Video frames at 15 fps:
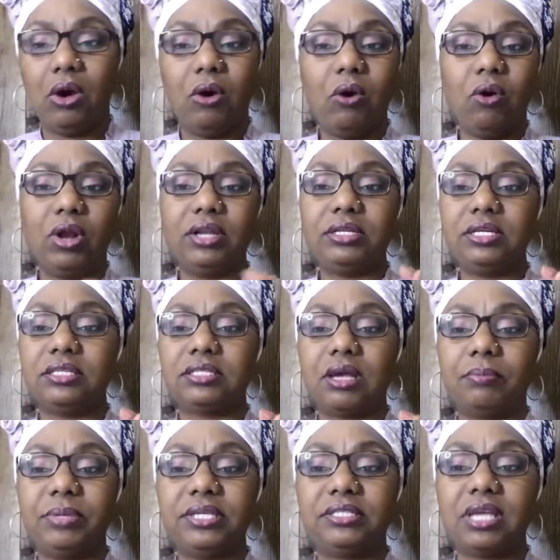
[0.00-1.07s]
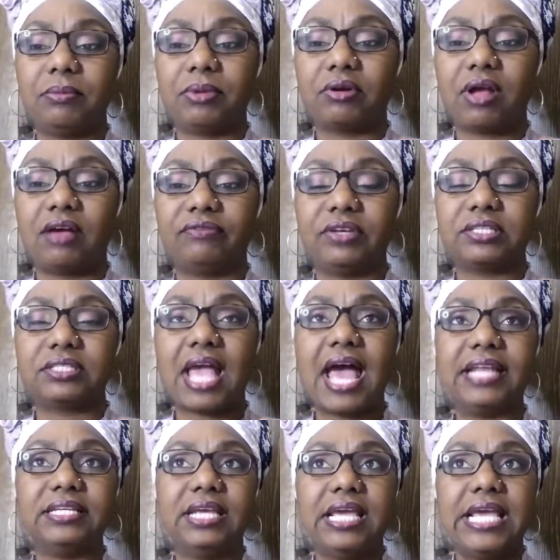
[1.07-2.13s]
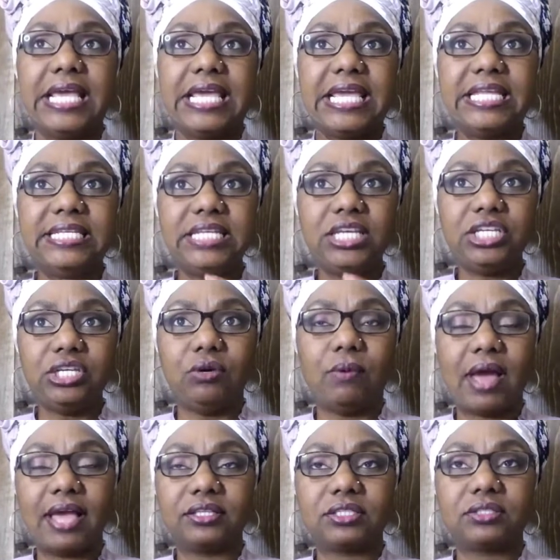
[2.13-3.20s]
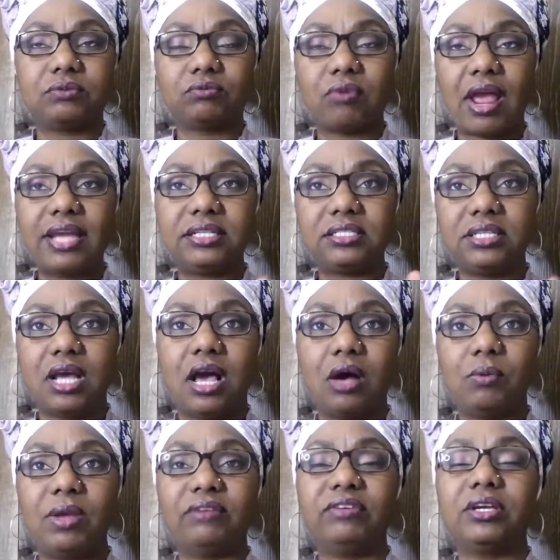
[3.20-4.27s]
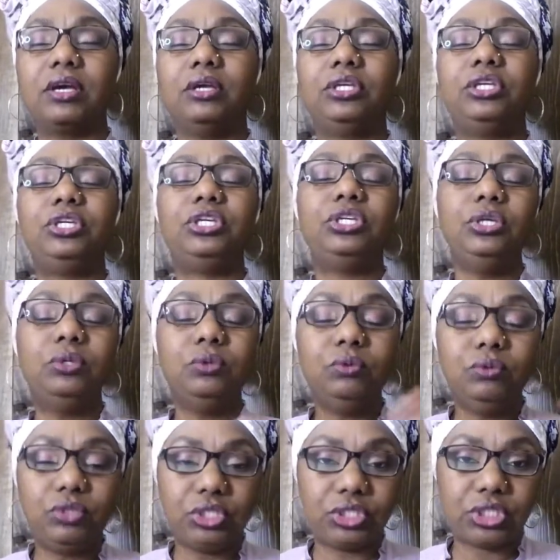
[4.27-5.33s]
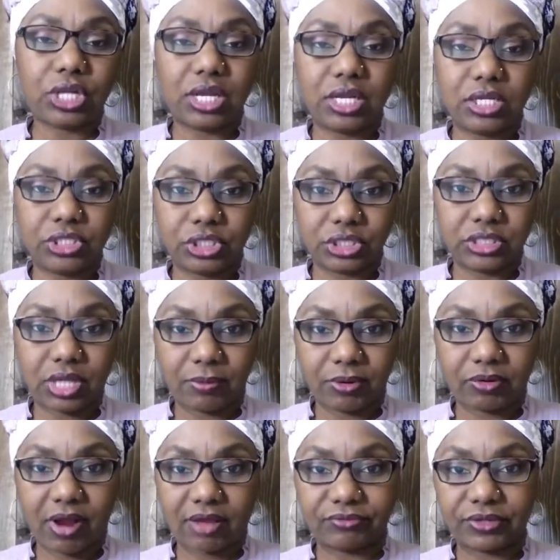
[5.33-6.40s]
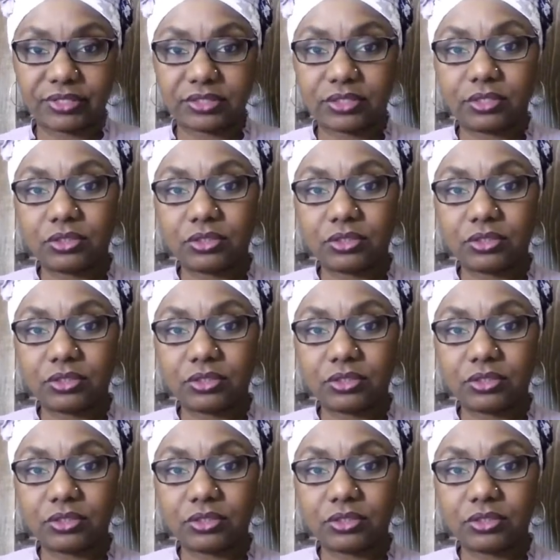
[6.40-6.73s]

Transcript: All of these are big demographics. And in the US right now, we're having a huge change in demographics.